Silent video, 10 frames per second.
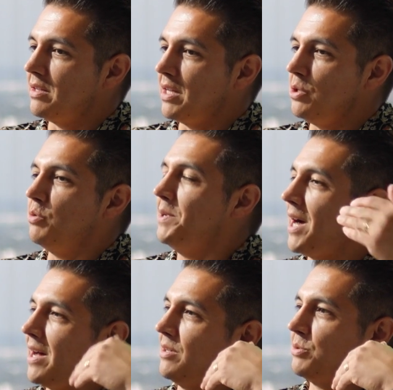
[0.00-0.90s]
that you would be
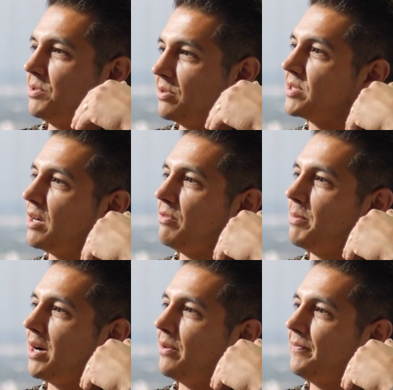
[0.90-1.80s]
honest with yourself
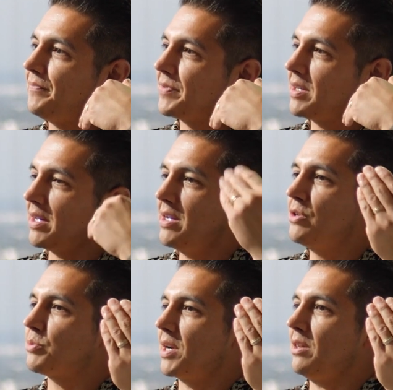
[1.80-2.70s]
about? Like,
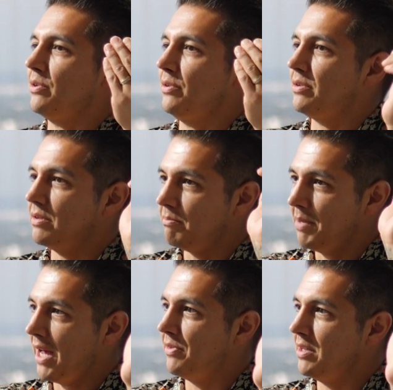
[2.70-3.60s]
here's what I learned.
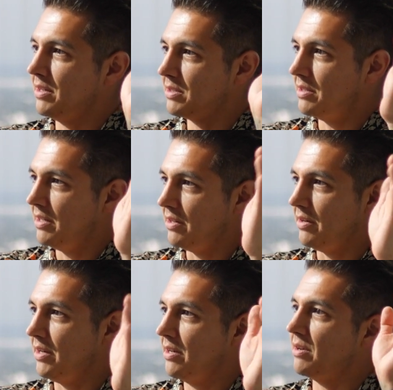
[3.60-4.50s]
Bad things,
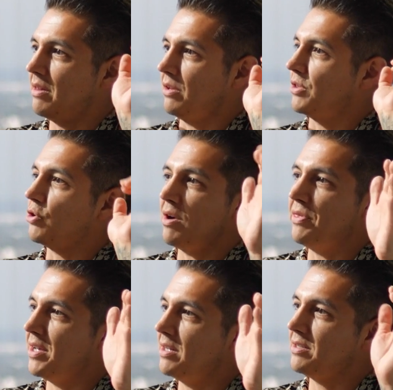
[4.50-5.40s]
here. The
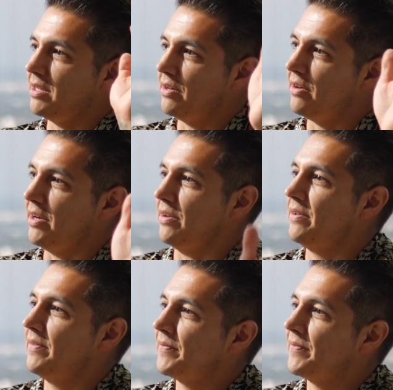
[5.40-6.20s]
great things, here.